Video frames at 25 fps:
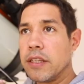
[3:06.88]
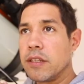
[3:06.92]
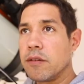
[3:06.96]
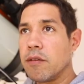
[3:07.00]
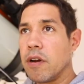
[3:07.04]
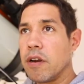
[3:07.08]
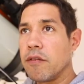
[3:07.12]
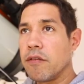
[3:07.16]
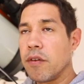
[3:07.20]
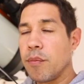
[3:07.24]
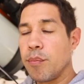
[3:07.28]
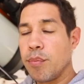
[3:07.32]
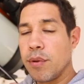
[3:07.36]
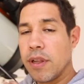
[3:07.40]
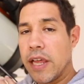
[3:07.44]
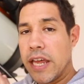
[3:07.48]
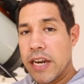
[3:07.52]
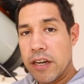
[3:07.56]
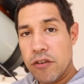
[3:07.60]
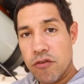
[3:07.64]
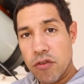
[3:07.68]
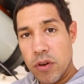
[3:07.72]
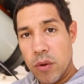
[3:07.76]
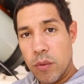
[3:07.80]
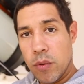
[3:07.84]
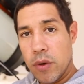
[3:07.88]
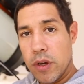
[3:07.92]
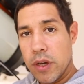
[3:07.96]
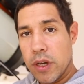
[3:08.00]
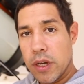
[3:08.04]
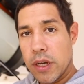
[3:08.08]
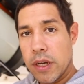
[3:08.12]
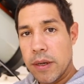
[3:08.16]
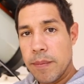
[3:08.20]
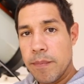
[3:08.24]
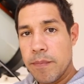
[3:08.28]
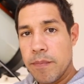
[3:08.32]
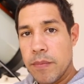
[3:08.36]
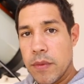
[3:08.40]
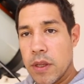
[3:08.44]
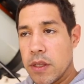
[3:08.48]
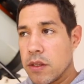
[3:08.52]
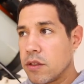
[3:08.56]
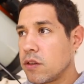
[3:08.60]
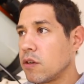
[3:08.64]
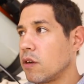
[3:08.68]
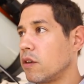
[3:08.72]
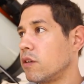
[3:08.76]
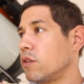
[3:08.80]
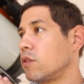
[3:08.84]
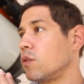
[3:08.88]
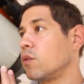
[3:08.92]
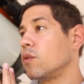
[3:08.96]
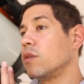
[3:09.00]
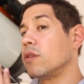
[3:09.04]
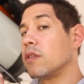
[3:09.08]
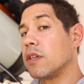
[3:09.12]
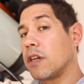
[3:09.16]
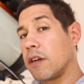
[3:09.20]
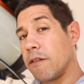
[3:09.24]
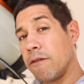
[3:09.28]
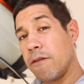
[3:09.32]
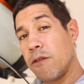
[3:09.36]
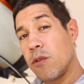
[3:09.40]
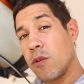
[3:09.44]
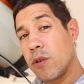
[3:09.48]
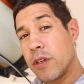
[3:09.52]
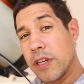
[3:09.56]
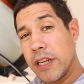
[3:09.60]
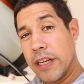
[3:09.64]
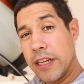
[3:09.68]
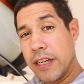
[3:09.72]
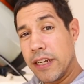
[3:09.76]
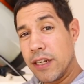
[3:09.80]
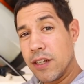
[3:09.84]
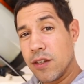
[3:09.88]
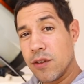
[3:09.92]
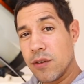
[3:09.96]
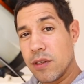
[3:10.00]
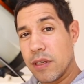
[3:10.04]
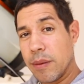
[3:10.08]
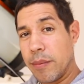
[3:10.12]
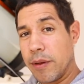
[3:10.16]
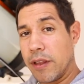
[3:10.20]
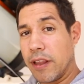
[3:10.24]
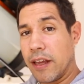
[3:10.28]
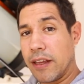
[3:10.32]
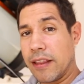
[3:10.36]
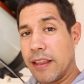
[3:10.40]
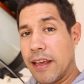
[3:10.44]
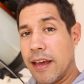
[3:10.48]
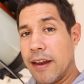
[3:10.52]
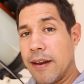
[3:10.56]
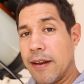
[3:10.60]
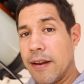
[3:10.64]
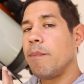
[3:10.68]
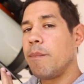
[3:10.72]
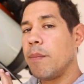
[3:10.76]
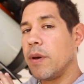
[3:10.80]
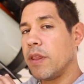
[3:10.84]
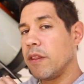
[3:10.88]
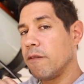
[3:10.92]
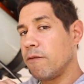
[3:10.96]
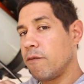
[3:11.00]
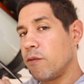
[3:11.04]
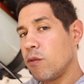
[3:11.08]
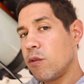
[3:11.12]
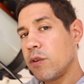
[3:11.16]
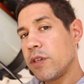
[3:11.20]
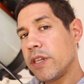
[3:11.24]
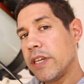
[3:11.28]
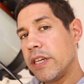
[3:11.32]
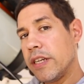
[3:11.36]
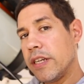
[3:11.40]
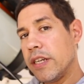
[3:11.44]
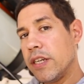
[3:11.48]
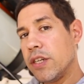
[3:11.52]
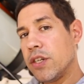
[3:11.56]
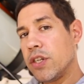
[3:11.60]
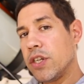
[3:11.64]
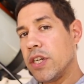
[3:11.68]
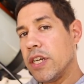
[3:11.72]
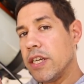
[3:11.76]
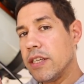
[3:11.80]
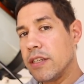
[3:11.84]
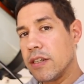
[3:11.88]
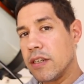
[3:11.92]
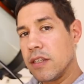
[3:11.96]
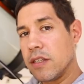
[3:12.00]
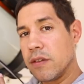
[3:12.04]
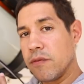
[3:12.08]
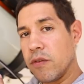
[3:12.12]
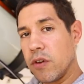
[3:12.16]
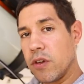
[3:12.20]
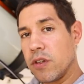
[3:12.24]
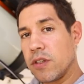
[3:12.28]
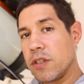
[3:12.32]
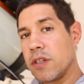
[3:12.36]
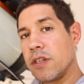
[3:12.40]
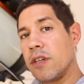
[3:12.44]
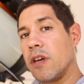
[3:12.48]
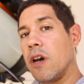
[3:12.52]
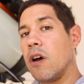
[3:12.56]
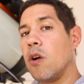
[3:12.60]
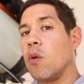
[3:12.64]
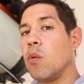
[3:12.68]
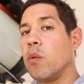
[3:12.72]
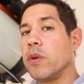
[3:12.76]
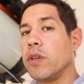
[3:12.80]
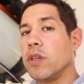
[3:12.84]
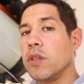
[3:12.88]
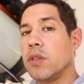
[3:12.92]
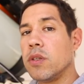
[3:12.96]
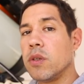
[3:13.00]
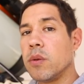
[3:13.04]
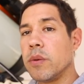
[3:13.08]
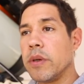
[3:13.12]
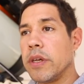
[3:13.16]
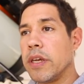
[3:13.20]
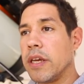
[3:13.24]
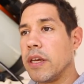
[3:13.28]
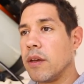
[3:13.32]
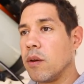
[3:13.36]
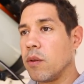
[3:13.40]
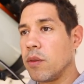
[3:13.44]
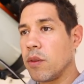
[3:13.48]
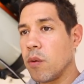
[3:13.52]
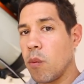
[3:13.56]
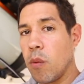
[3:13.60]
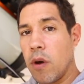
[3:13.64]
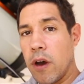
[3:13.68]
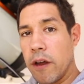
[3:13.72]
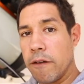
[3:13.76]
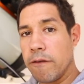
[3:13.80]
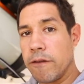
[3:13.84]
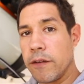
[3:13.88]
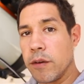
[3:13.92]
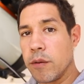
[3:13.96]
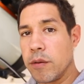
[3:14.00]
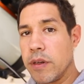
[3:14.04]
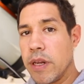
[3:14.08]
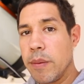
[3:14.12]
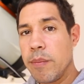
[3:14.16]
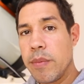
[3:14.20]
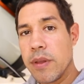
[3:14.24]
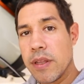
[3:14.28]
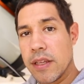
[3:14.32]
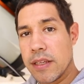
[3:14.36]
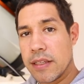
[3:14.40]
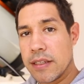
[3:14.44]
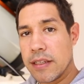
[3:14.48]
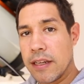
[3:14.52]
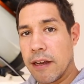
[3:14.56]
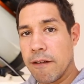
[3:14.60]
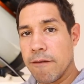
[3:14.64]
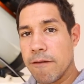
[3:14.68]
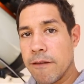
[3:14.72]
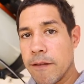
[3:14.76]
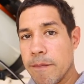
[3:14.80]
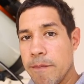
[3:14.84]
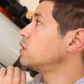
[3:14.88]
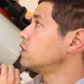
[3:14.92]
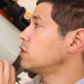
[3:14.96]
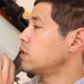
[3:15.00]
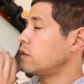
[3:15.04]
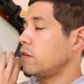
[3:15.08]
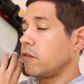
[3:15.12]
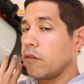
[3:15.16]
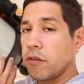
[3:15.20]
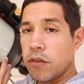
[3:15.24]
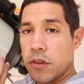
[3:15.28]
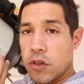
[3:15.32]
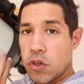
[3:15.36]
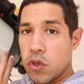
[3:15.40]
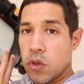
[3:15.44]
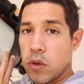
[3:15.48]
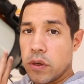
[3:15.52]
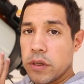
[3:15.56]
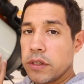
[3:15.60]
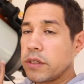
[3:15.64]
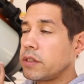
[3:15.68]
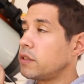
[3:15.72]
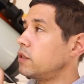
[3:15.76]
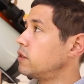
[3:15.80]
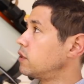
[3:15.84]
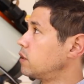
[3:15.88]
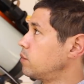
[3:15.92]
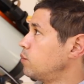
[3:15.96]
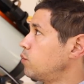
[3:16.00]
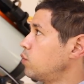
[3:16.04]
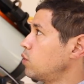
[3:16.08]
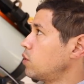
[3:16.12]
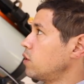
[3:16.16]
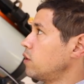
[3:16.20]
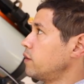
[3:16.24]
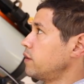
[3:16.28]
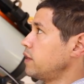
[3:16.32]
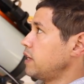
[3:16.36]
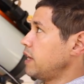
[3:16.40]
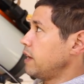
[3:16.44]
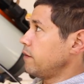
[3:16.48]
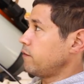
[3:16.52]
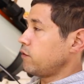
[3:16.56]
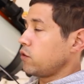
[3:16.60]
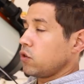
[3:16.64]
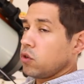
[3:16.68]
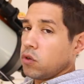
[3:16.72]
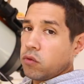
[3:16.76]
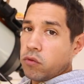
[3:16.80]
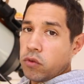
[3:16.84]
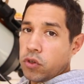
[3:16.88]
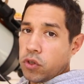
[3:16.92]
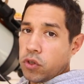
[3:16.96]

it's great for planetary work. It's not as good as like a 14-inch or something like that, but the 14-inch isn't as versatile when you're doing the wide-field nebula stuff. So you've got the choice. You can put on the F2